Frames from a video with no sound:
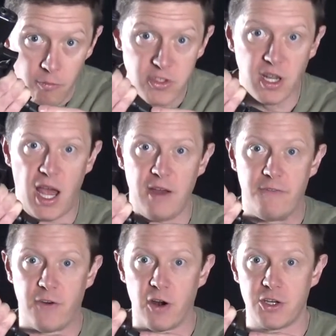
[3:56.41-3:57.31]
slide
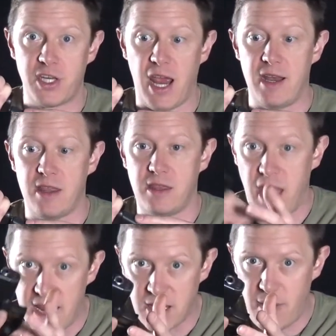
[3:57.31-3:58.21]
first and
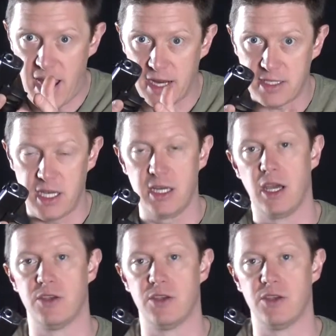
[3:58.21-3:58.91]
then the magazine